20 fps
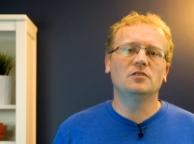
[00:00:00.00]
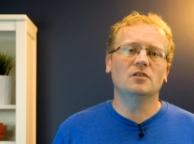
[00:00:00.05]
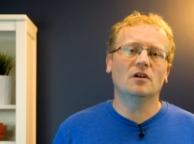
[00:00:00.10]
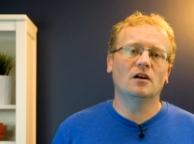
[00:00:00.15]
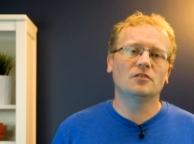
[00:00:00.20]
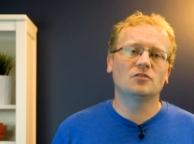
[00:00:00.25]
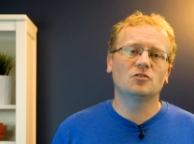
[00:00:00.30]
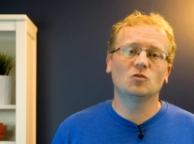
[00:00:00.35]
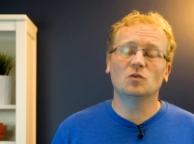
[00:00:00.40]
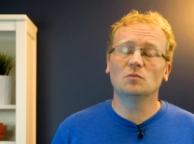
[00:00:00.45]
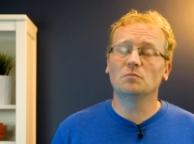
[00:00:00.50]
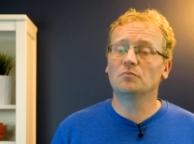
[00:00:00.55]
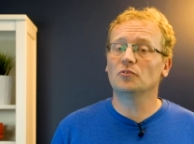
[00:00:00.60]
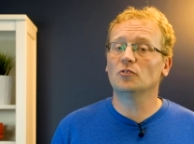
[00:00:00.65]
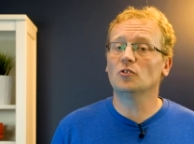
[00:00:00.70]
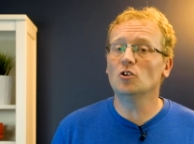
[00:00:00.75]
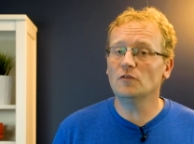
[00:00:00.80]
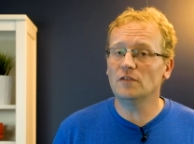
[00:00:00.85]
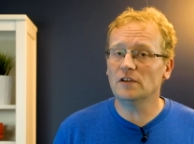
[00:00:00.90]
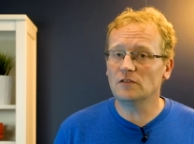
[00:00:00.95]
done to
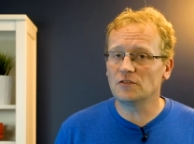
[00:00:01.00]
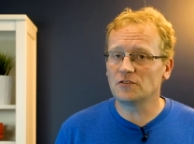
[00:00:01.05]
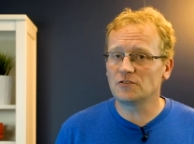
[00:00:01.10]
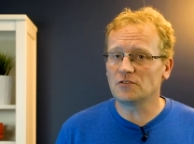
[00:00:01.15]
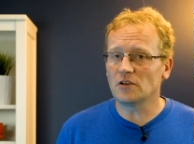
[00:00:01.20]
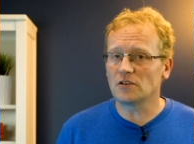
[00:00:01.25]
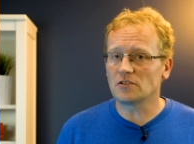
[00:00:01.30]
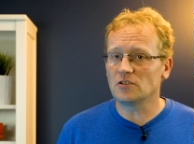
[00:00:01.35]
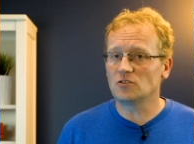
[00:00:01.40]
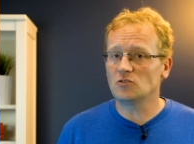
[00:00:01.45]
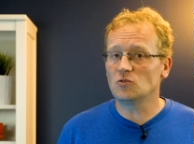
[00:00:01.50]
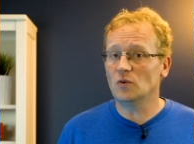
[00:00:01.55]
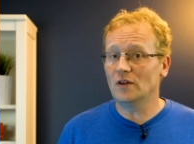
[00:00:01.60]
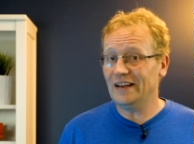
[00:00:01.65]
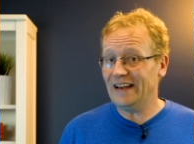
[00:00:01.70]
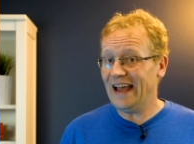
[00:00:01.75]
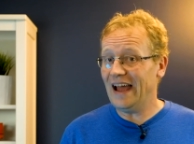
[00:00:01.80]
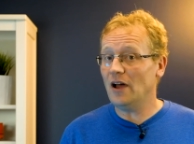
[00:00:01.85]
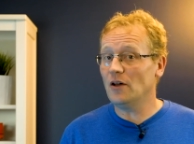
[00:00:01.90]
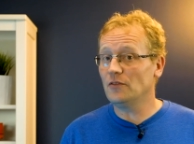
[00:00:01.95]
improve infrastructure to
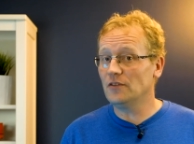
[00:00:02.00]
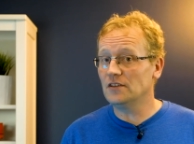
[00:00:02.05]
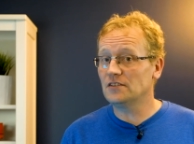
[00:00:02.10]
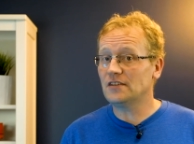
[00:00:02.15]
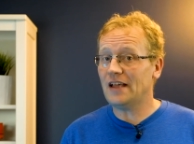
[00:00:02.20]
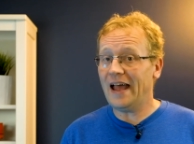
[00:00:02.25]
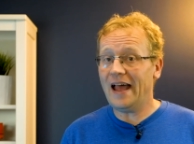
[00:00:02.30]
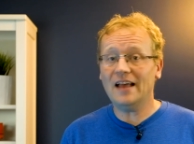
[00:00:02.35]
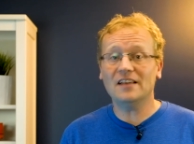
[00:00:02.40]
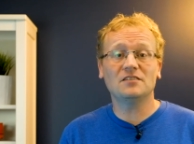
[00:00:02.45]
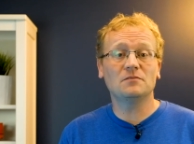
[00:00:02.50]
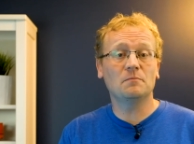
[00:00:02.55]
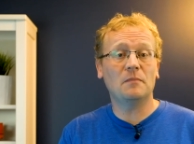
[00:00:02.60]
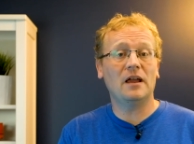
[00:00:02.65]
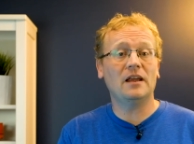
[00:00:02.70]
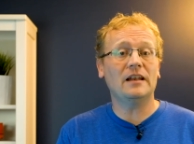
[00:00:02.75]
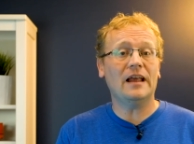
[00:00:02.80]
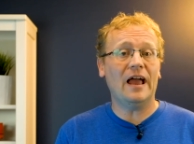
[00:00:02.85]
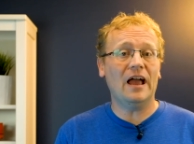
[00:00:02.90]
allow this has made